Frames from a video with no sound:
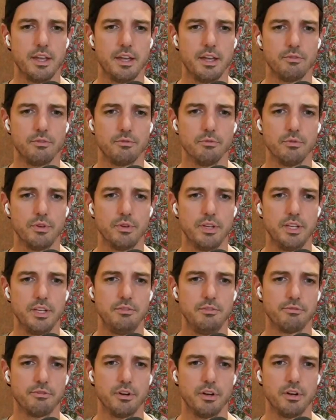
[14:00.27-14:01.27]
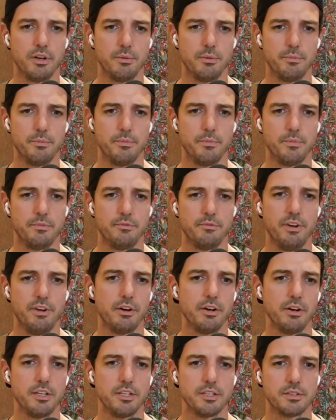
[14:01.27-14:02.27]
read from
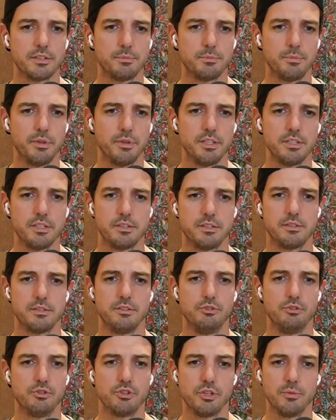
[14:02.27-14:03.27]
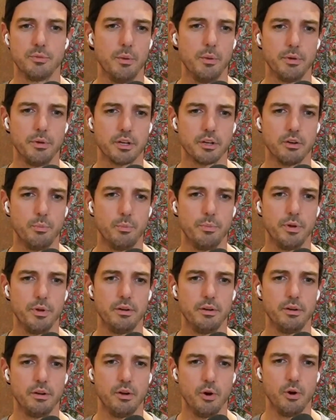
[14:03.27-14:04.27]
various places, usually
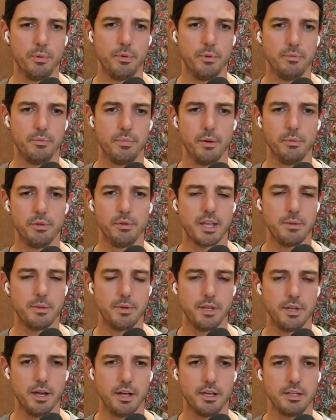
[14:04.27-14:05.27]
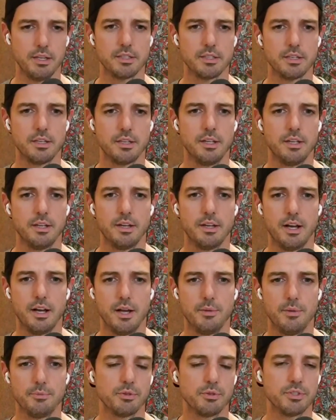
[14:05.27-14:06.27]
open public APIs.
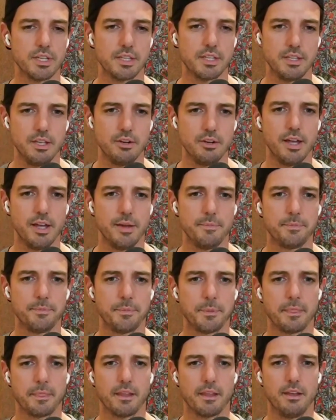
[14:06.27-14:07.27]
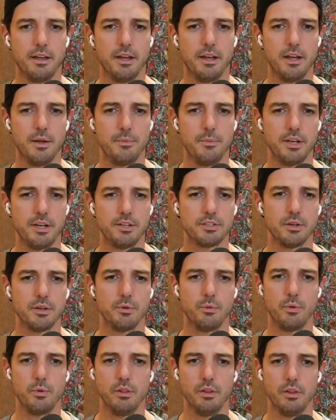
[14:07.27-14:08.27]
So it's like the internet. And
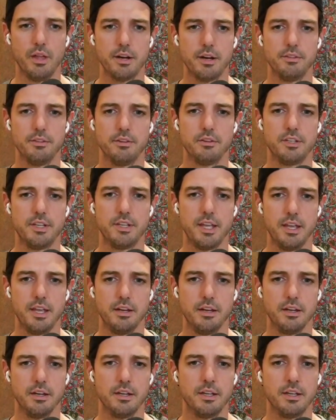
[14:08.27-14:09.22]
so a lot of their data